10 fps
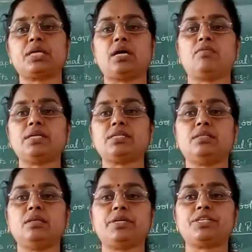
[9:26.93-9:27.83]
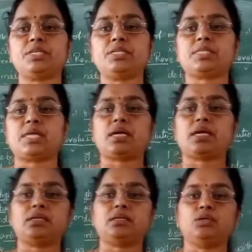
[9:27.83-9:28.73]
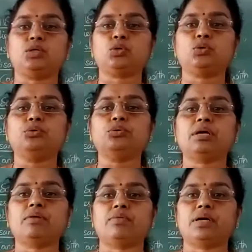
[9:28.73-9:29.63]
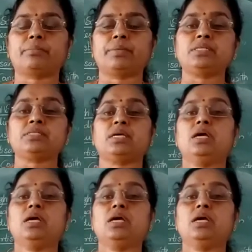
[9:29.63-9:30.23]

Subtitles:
once the machine started to do the work means